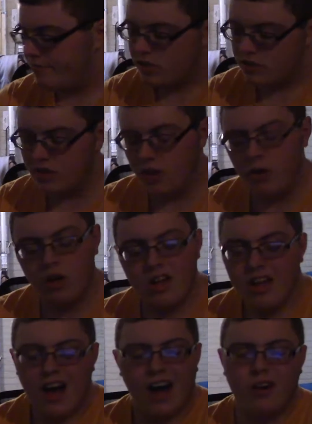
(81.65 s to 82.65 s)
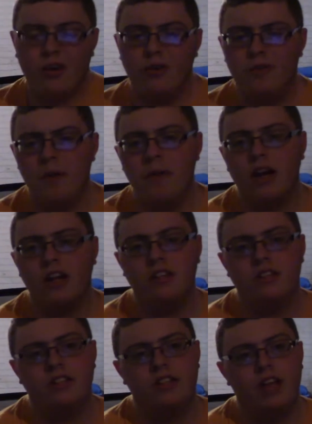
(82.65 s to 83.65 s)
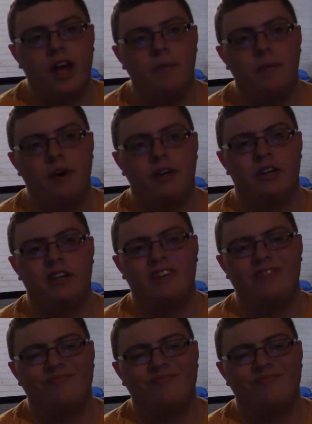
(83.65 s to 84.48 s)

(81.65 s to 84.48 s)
So I don't know. I'm not gonna listen to that, but uh,